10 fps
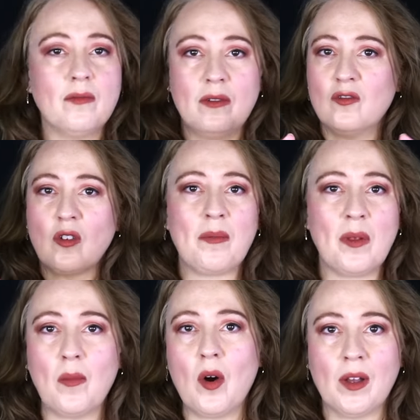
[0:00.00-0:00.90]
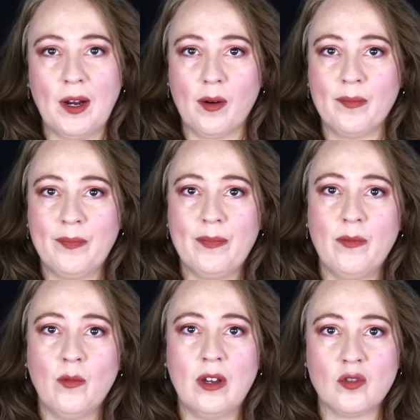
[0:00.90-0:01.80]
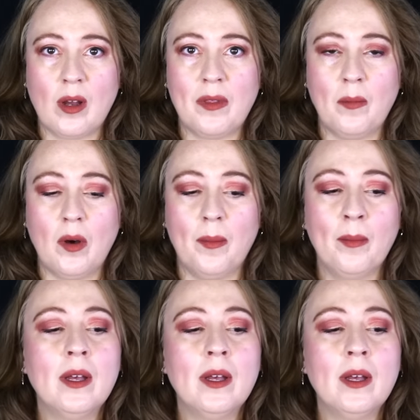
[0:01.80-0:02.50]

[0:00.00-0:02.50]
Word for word: we've dropped the ball here. We've dropped the ball.